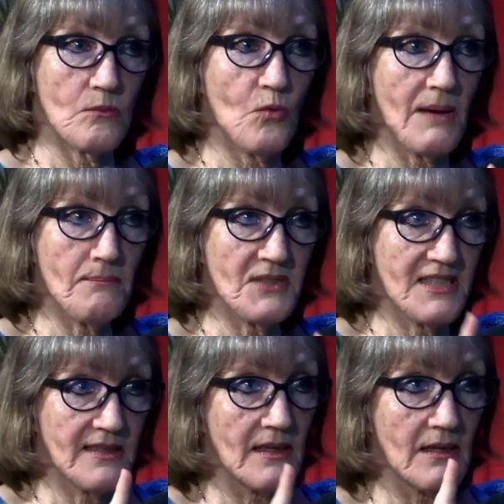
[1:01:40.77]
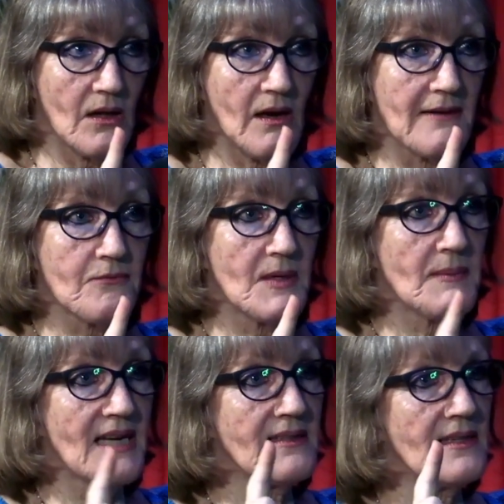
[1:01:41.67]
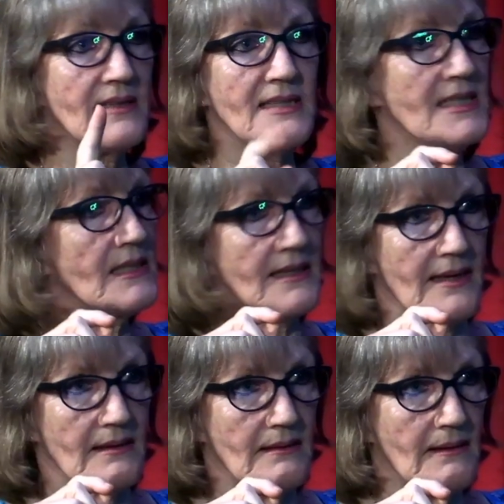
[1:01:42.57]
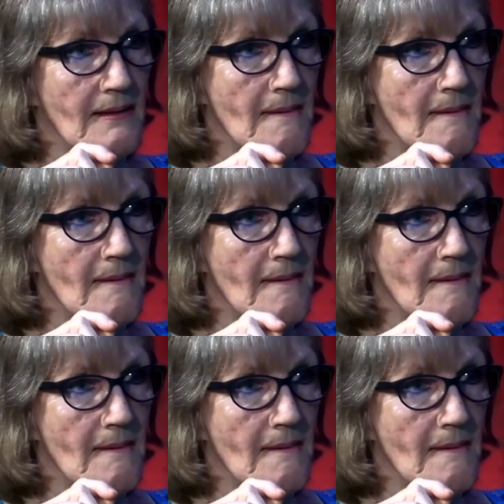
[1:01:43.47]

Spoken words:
one particular life, we may think they didn't get it.